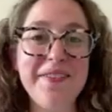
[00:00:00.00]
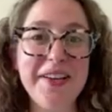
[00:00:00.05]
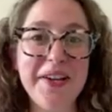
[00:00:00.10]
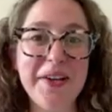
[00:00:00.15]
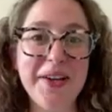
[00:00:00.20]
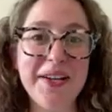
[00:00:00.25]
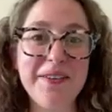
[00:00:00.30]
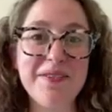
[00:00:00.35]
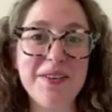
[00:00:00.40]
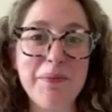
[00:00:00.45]
We
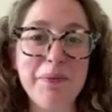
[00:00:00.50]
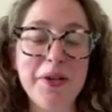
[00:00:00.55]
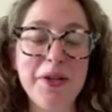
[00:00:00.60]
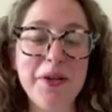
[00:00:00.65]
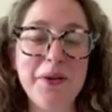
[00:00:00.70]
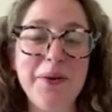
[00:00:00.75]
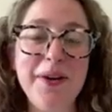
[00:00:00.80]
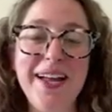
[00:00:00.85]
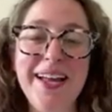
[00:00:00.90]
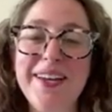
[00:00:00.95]
love hearing
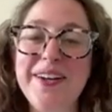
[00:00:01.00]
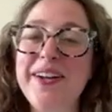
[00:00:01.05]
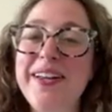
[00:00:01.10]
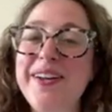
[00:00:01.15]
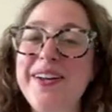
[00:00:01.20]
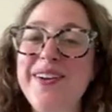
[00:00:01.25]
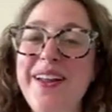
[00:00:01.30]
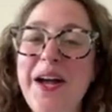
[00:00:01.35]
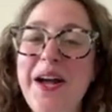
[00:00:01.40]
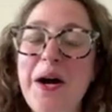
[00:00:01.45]
from you
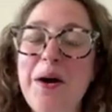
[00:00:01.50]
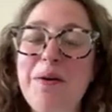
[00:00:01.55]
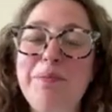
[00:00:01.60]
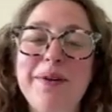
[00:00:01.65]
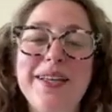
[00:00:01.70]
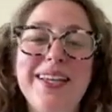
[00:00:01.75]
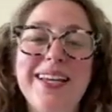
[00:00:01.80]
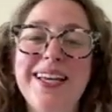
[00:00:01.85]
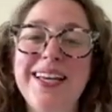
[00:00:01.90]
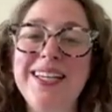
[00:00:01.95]
and are here
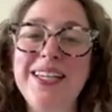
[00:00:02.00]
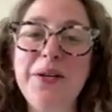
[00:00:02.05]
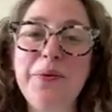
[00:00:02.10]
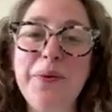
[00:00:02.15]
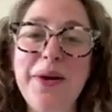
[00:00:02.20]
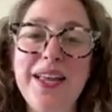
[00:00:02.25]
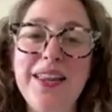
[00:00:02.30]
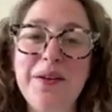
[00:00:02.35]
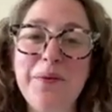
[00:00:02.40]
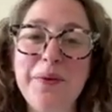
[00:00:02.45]
to help in
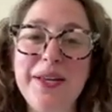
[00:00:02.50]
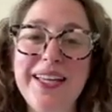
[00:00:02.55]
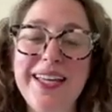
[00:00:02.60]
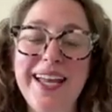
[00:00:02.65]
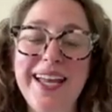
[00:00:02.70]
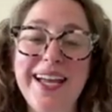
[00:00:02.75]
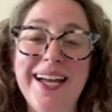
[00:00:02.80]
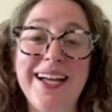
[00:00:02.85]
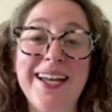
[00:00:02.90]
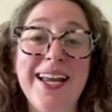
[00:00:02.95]
any way
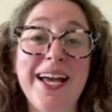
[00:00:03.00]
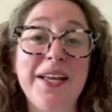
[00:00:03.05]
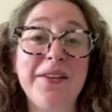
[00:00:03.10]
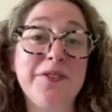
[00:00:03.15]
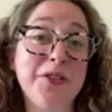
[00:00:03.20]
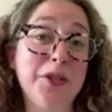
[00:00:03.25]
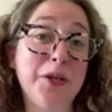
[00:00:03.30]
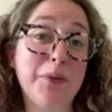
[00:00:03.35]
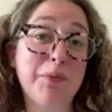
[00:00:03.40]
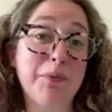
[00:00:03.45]
that we
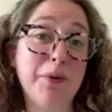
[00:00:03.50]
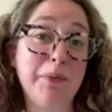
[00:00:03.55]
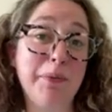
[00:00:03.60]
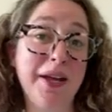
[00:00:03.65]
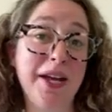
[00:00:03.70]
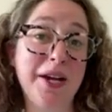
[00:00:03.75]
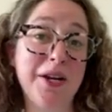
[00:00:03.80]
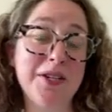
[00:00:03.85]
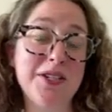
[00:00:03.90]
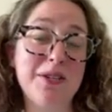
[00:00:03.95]
can as
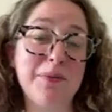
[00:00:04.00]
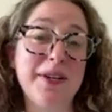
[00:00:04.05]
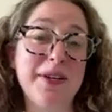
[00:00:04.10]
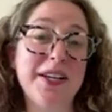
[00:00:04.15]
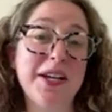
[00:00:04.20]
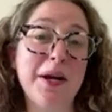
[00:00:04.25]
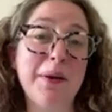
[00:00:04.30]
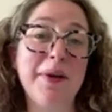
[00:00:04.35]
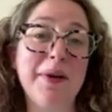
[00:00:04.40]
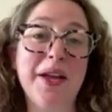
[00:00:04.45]
you prepare
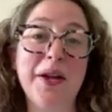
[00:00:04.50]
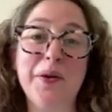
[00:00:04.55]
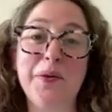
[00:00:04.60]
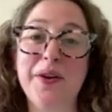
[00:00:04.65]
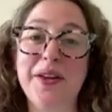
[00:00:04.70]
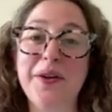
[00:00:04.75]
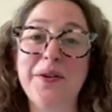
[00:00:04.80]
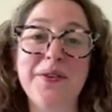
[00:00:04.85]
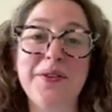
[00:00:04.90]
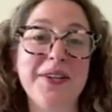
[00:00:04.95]
to
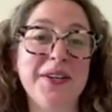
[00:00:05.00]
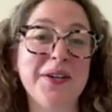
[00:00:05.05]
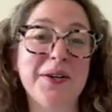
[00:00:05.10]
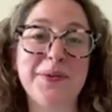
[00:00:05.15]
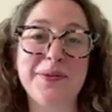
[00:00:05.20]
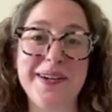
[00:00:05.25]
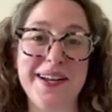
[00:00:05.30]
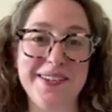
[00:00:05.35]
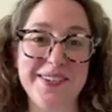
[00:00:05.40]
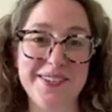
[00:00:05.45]
become a
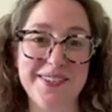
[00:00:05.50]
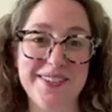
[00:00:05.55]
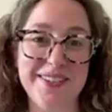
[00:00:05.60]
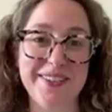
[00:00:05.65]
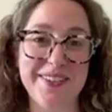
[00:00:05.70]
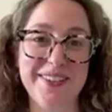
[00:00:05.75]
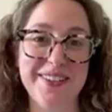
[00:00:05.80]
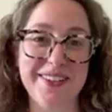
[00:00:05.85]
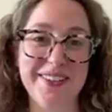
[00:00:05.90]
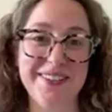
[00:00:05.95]
real deal
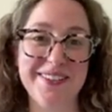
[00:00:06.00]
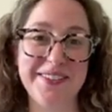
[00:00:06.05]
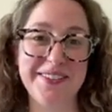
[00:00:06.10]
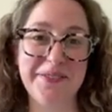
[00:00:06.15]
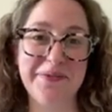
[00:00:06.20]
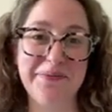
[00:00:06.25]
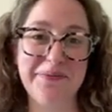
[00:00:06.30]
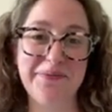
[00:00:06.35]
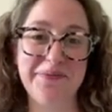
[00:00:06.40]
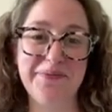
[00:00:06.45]
registered
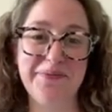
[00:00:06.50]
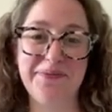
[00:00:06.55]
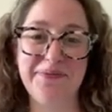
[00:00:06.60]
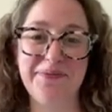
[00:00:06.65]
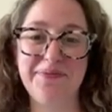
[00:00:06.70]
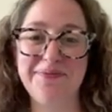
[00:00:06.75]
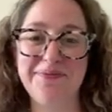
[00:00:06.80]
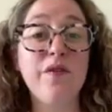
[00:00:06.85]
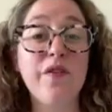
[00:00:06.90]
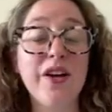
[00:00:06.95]
nurse.
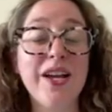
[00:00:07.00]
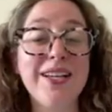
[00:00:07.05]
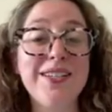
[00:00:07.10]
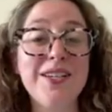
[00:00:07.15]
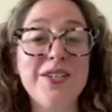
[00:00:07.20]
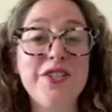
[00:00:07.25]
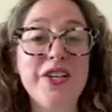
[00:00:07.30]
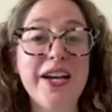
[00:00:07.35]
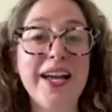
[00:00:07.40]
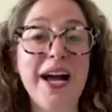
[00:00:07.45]
Don't
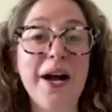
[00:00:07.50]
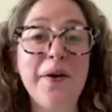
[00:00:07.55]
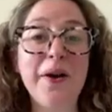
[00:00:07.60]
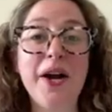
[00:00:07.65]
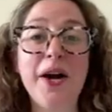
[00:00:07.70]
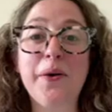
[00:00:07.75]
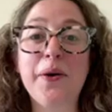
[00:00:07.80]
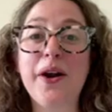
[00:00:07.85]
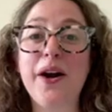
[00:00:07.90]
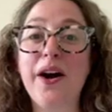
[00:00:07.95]
forget to
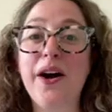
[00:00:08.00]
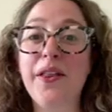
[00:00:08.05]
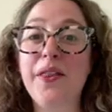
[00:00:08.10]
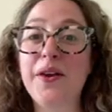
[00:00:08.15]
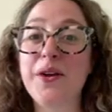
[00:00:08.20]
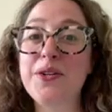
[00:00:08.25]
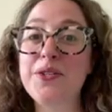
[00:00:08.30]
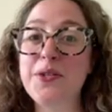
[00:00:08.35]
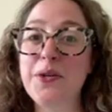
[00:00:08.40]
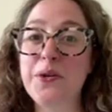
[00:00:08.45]
check out
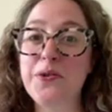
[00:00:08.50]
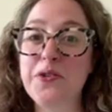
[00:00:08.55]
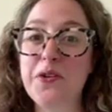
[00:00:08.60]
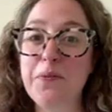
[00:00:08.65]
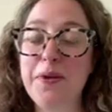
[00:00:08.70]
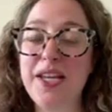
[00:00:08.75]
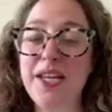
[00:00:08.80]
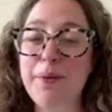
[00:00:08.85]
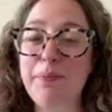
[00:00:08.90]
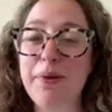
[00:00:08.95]
our other
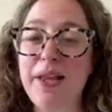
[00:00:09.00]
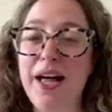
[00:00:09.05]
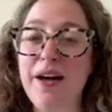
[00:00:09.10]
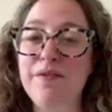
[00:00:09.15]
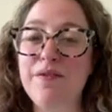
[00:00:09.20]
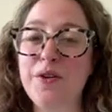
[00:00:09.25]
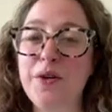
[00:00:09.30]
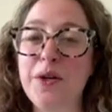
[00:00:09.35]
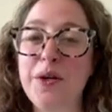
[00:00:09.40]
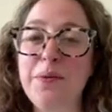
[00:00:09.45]
social
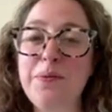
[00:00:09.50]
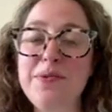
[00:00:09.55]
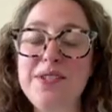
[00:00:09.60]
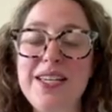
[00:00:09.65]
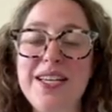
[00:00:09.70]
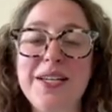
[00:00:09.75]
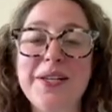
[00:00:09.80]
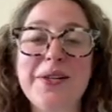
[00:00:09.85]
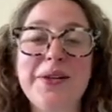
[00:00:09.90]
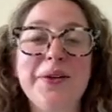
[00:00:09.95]
media
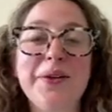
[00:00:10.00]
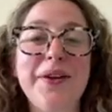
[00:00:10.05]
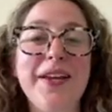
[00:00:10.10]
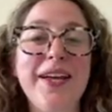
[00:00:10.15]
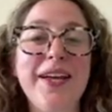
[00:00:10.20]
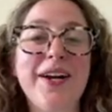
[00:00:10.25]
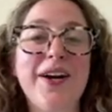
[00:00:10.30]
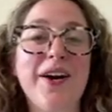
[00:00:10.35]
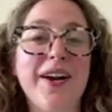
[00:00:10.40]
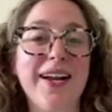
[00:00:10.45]
platforms,
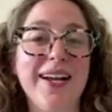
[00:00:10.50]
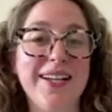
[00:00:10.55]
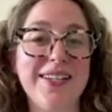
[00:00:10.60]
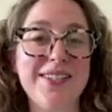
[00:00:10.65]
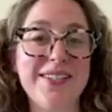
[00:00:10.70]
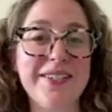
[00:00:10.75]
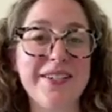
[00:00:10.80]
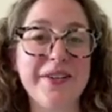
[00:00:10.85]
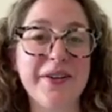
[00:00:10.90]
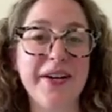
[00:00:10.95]
including
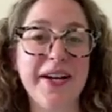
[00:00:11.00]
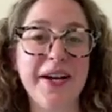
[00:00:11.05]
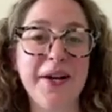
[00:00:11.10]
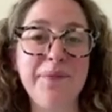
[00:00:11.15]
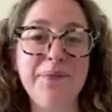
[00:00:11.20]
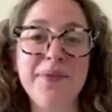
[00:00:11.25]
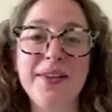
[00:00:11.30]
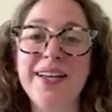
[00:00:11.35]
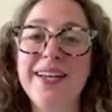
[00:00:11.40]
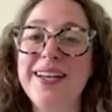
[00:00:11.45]
our
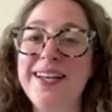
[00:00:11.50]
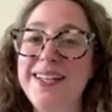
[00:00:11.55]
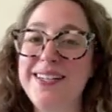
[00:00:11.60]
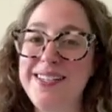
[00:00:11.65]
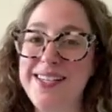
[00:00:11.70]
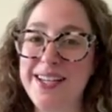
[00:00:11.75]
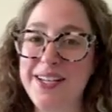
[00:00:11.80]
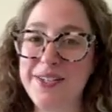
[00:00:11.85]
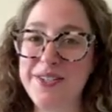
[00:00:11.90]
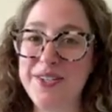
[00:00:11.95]
Instagram,